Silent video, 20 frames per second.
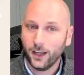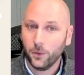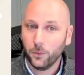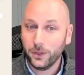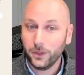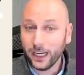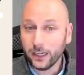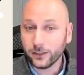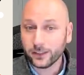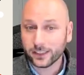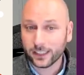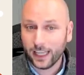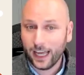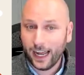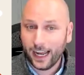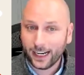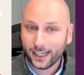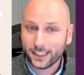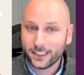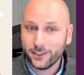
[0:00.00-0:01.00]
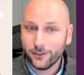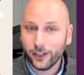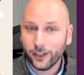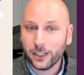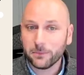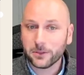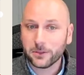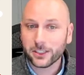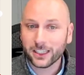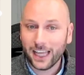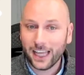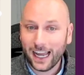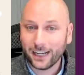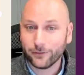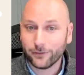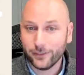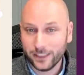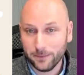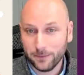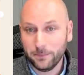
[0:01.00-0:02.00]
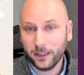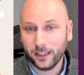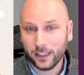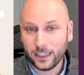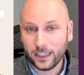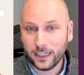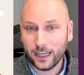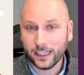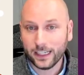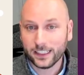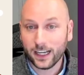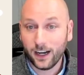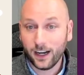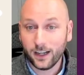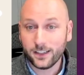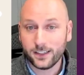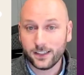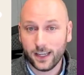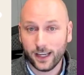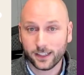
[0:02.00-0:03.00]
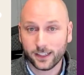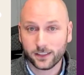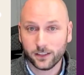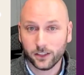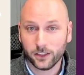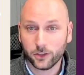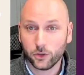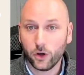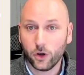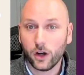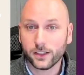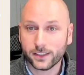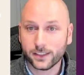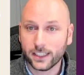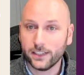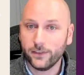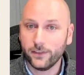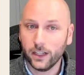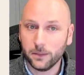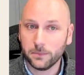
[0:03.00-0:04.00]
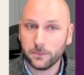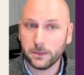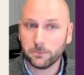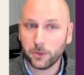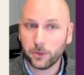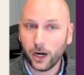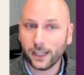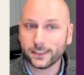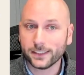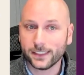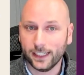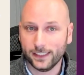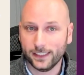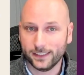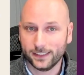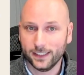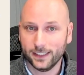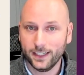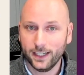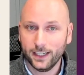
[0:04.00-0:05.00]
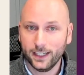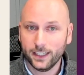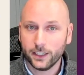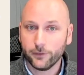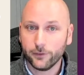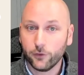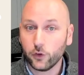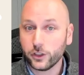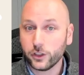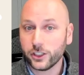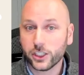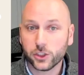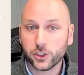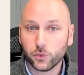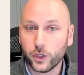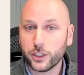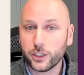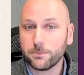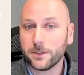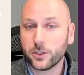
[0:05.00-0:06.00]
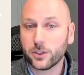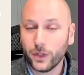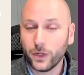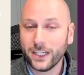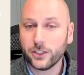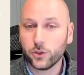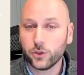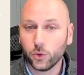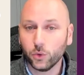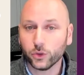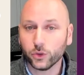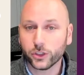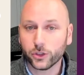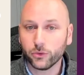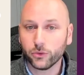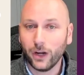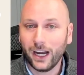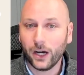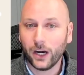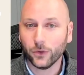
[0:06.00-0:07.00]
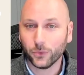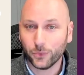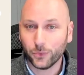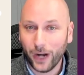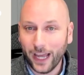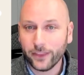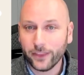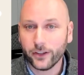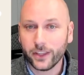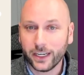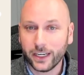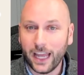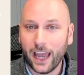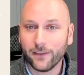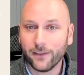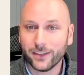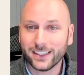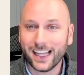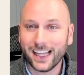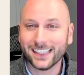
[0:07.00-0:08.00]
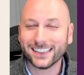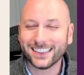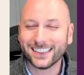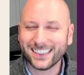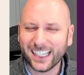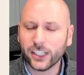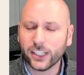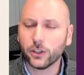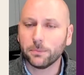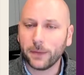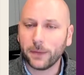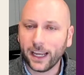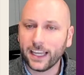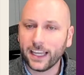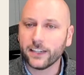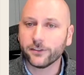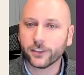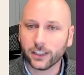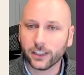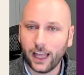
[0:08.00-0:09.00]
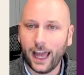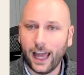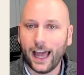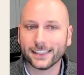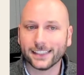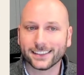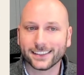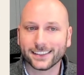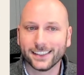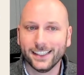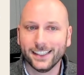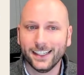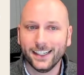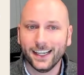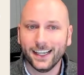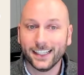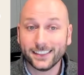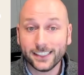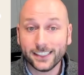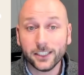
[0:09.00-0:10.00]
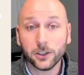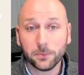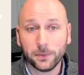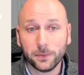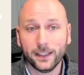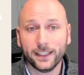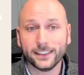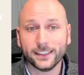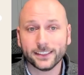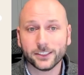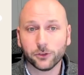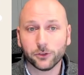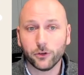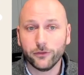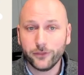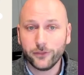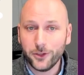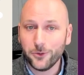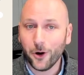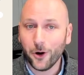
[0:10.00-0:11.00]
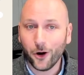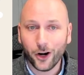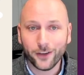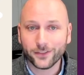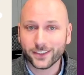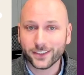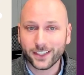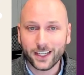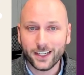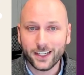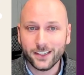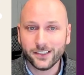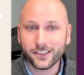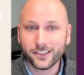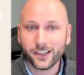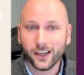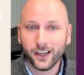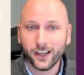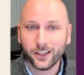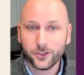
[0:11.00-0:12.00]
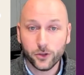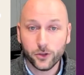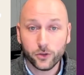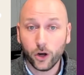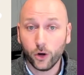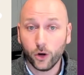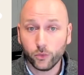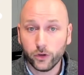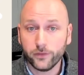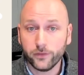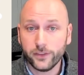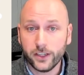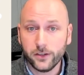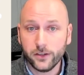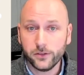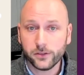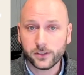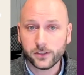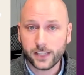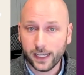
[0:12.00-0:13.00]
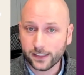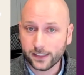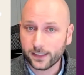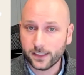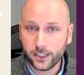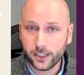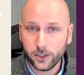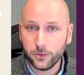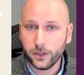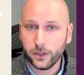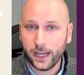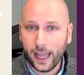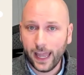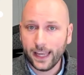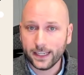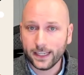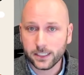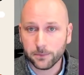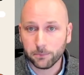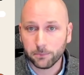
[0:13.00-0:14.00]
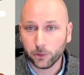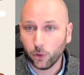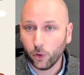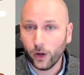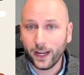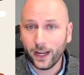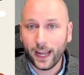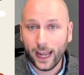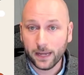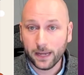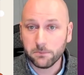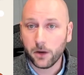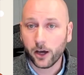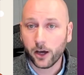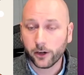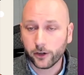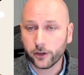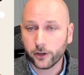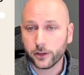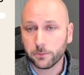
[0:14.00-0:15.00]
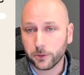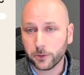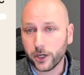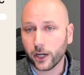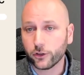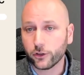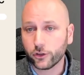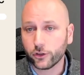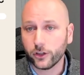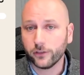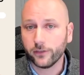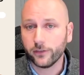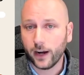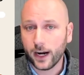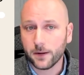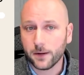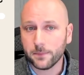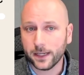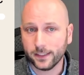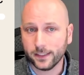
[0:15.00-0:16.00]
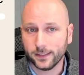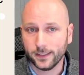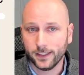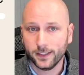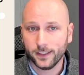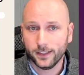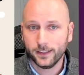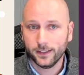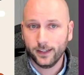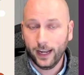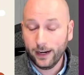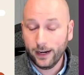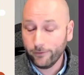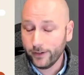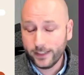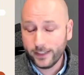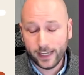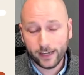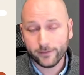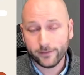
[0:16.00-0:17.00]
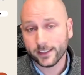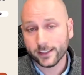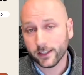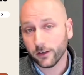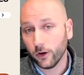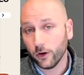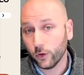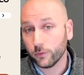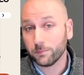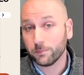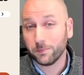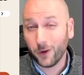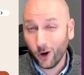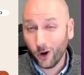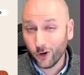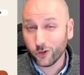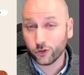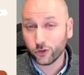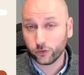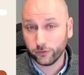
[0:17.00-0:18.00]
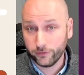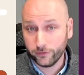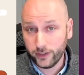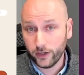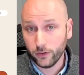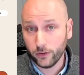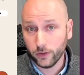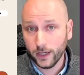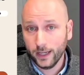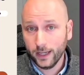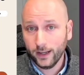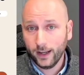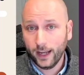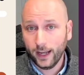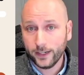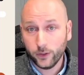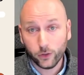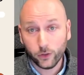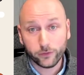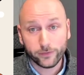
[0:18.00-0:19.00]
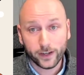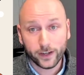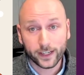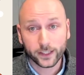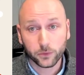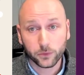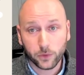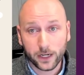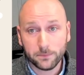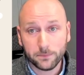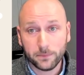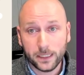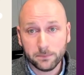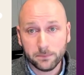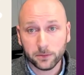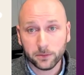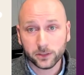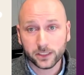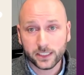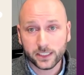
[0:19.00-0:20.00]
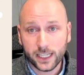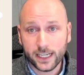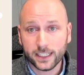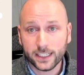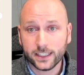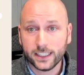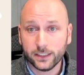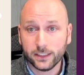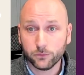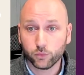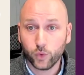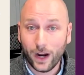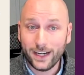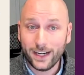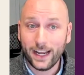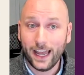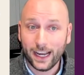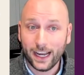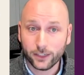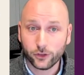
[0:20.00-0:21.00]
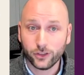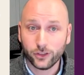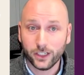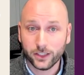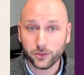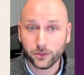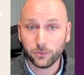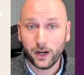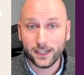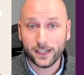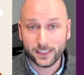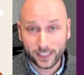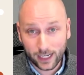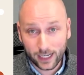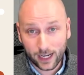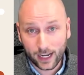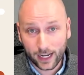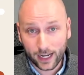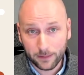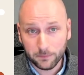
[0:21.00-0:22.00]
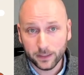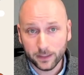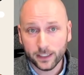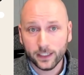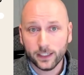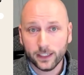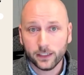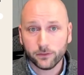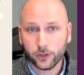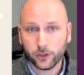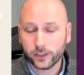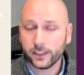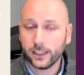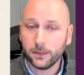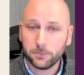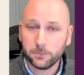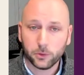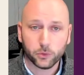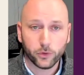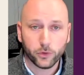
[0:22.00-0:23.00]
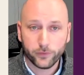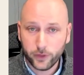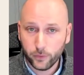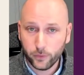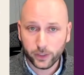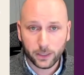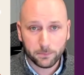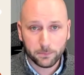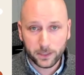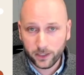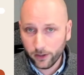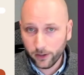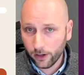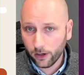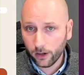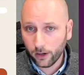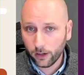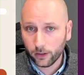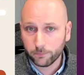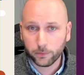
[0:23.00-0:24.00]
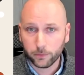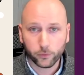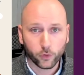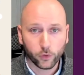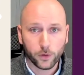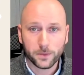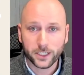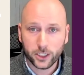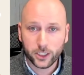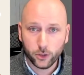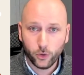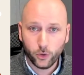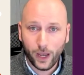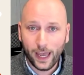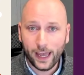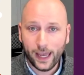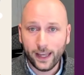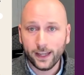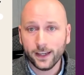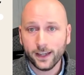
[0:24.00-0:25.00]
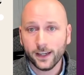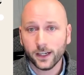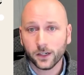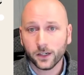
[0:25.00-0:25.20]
Without Slack, developers lack visibility and context across the development process. They're forced to switch between tools throughout, rather than having that single pane of glass, a single place to review RFCs, do code reviews, test and Q&A, deploy, and monitor the production environment. Every dev has their own partial view, and notifying the right people to take the right action at the right time, for example, reviewing a PR, performing QA,